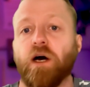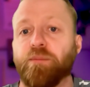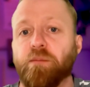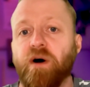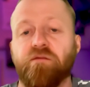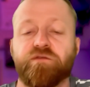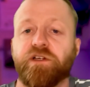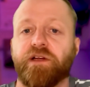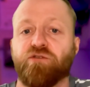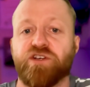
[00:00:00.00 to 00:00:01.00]
couple month
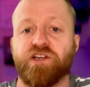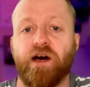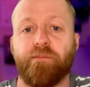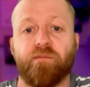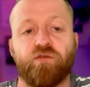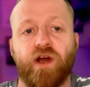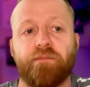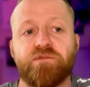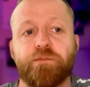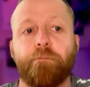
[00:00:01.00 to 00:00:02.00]
delivery time
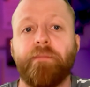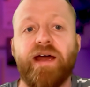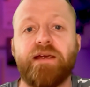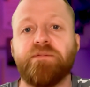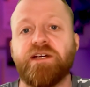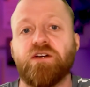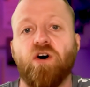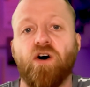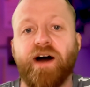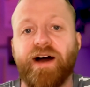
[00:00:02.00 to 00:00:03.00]
frames, maybe
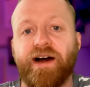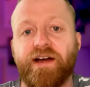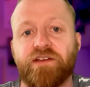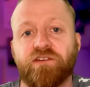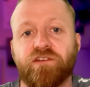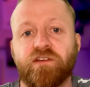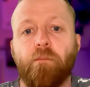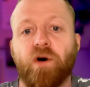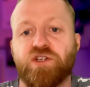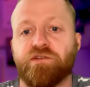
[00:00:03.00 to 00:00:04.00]
not as
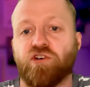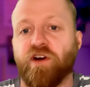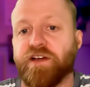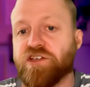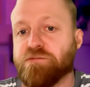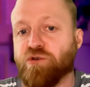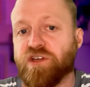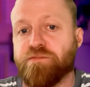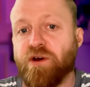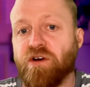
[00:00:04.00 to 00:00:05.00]
much of a great customer
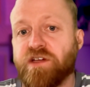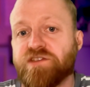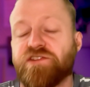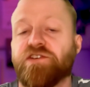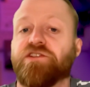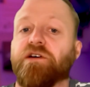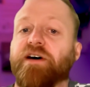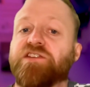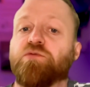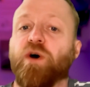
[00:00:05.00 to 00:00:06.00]
experience. So that's